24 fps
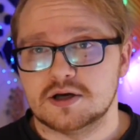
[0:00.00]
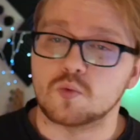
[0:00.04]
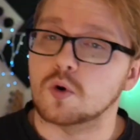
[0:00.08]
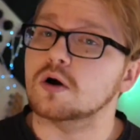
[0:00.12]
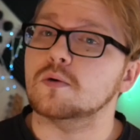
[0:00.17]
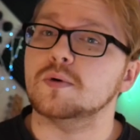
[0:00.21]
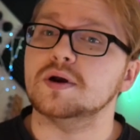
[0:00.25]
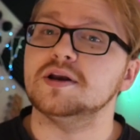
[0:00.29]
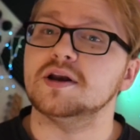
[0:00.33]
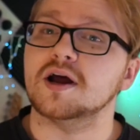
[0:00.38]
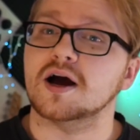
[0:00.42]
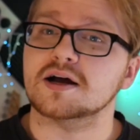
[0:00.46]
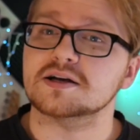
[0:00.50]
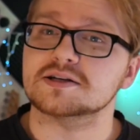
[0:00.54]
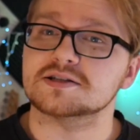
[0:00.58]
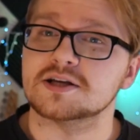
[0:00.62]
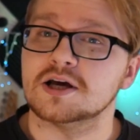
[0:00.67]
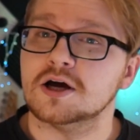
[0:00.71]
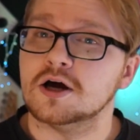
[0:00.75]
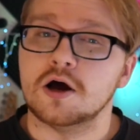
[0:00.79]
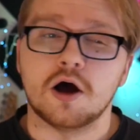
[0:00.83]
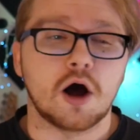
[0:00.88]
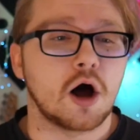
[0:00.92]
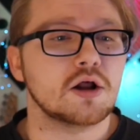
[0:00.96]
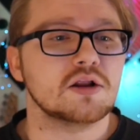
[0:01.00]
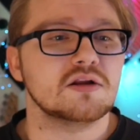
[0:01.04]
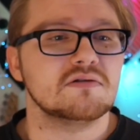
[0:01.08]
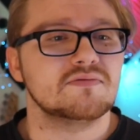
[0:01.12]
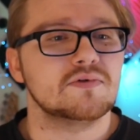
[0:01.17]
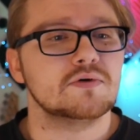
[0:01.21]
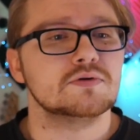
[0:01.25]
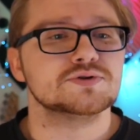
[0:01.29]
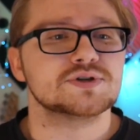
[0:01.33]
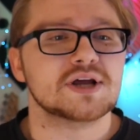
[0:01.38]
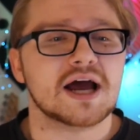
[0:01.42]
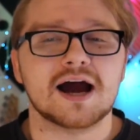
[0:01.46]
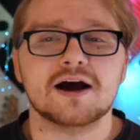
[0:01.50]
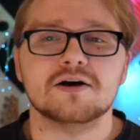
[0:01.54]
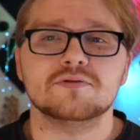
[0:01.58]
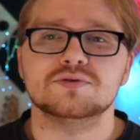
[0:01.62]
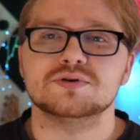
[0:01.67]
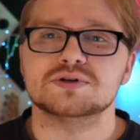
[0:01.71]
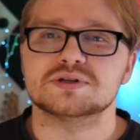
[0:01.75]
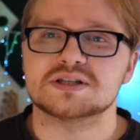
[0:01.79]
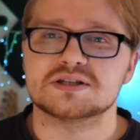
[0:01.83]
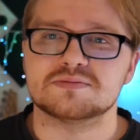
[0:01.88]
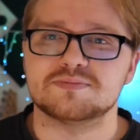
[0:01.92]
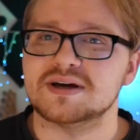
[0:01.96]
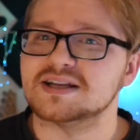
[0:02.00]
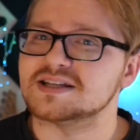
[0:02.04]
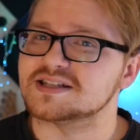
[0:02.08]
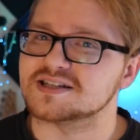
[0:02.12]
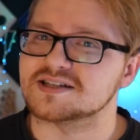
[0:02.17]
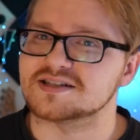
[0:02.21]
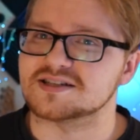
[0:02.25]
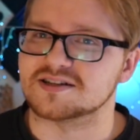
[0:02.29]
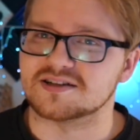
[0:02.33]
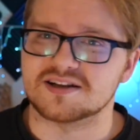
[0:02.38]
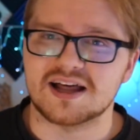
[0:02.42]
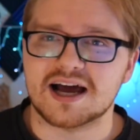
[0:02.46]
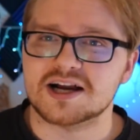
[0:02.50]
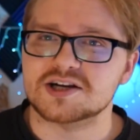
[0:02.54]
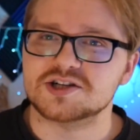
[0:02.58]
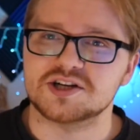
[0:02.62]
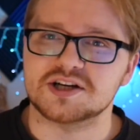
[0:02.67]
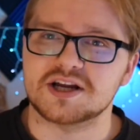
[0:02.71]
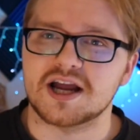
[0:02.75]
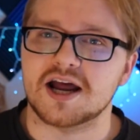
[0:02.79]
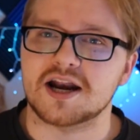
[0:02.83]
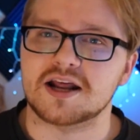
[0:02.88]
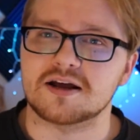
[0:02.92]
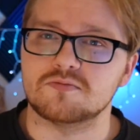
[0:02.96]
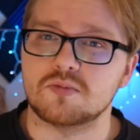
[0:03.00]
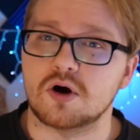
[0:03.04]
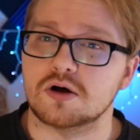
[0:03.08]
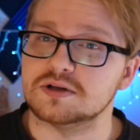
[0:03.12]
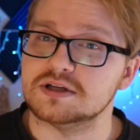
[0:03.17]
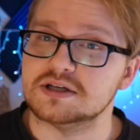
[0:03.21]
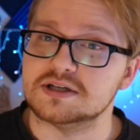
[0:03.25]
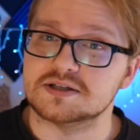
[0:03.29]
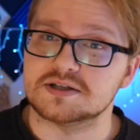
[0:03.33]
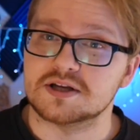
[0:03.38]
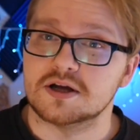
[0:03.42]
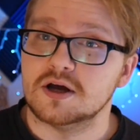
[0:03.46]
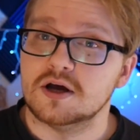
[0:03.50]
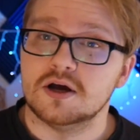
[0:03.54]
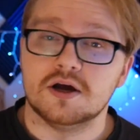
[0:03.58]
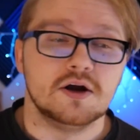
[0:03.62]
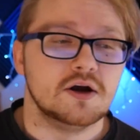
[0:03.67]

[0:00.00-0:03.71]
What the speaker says: were it not all of those hours spent slashing at him while he's